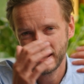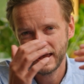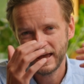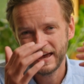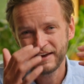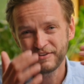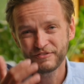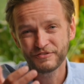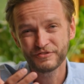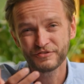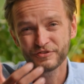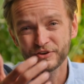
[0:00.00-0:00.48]

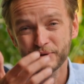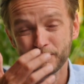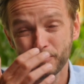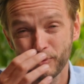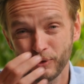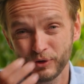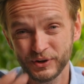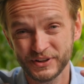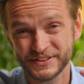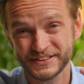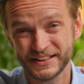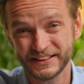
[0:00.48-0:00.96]

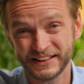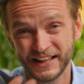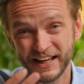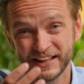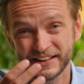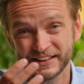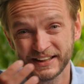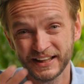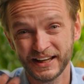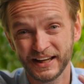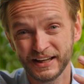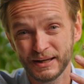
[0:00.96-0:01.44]
Everybody's a
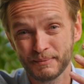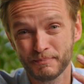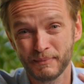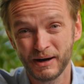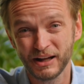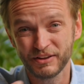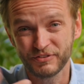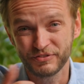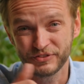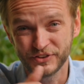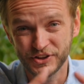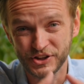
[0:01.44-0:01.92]
10K a
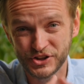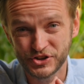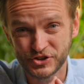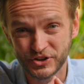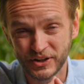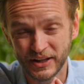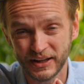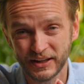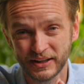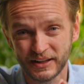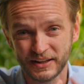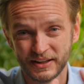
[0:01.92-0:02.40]
month
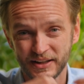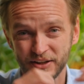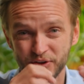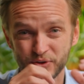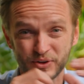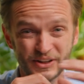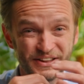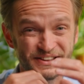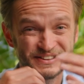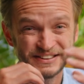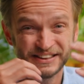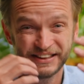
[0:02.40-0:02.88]
teacher. You
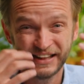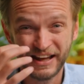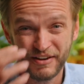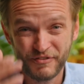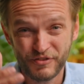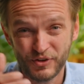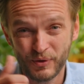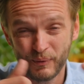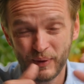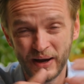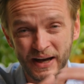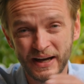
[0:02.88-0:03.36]
can see it
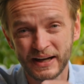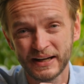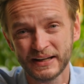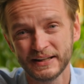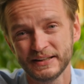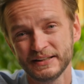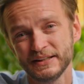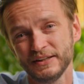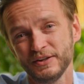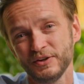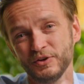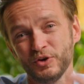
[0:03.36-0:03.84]
everywhere.
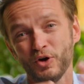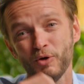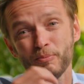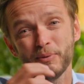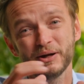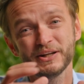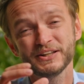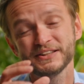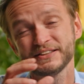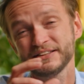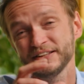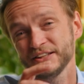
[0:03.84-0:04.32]

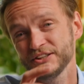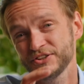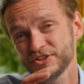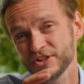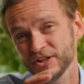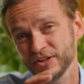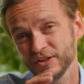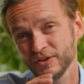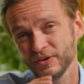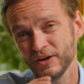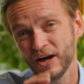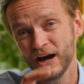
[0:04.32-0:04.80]
Nobody's
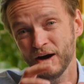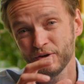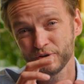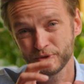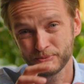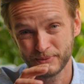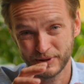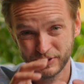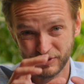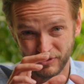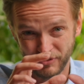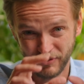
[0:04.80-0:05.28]
teaching you how to
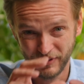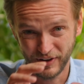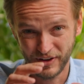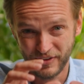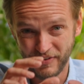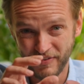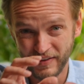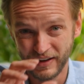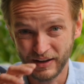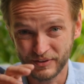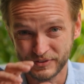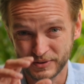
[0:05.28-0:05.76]
make your
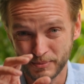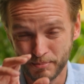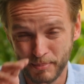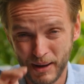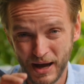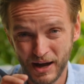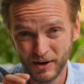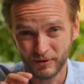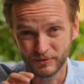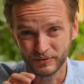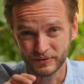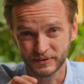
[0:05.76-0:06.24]
first
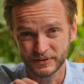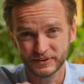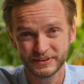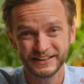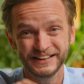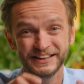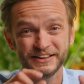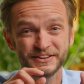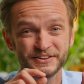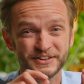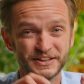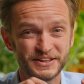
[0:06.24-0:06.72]
£1,000.
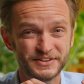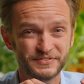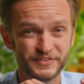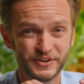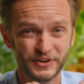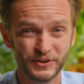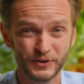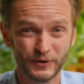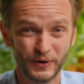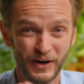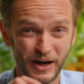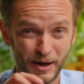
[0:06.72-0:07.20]
In this
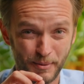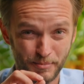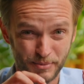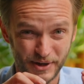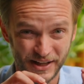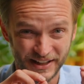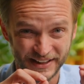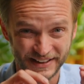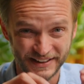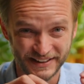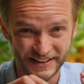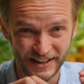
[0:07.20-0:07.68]
video, I'll
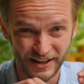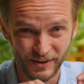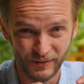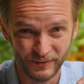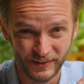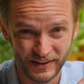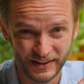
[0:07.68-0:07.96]
break it down.